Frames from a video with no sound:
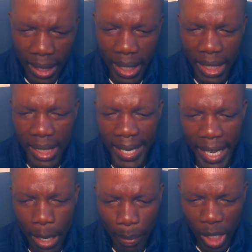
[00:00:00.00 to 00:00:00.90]
that is the
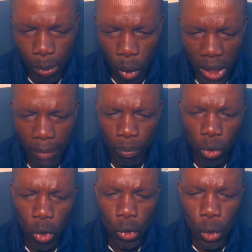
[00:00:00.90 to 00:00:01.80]
e-passport,
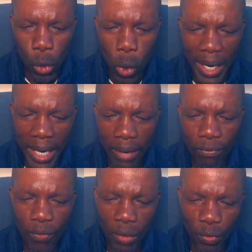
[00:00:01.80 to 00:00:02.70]
to
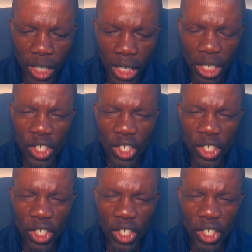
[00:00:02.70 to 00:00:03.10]
$250